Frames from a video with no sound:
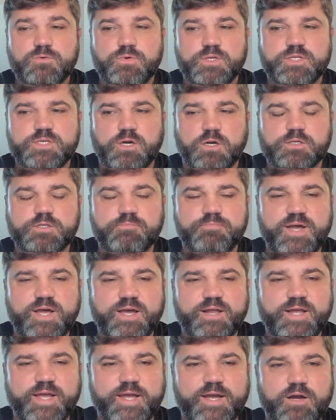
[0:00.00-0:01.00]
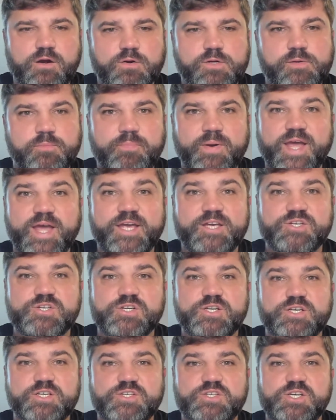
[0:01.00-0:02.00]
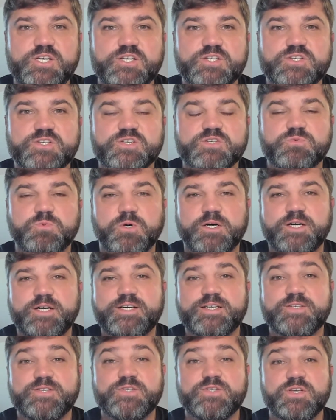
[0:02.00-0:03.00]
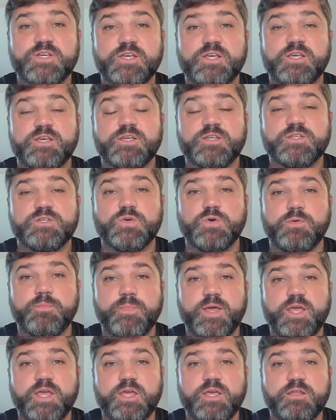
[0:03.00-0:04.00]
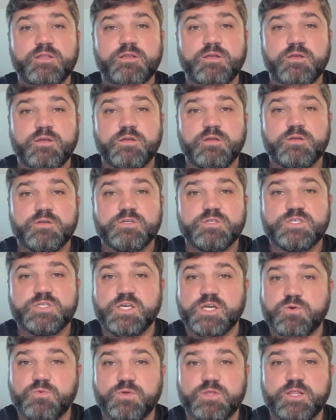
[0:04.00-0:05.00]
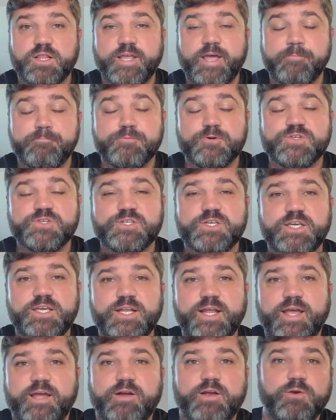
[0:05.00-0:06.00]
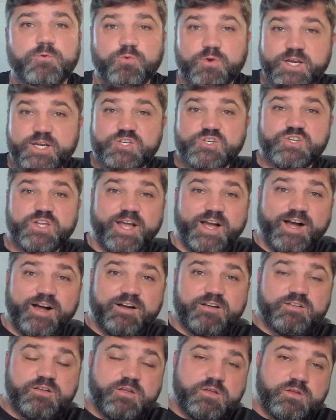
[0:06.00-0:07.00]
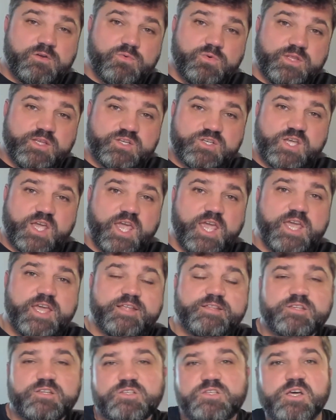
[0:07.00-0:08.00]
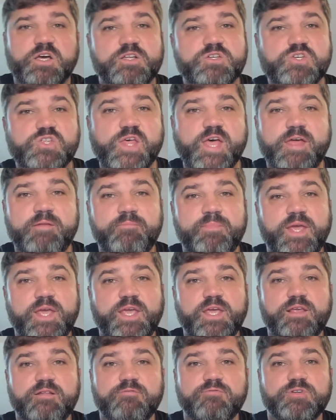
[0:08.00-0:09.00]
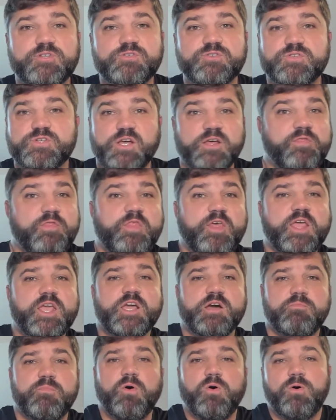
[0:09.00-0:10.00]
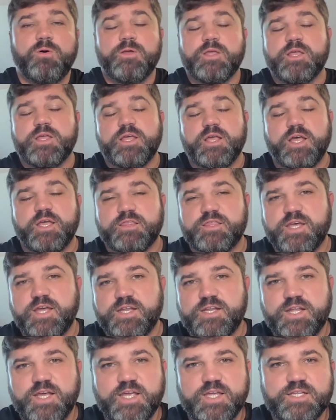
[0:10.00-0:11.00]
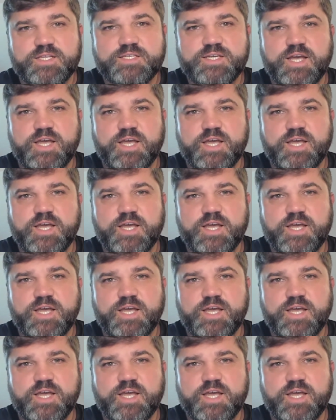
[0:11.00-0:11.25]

We talked about how compassionate Jesus was to a man sick with leprosy and how he reached out with his hand to touch that man, which was unthinkable at that day and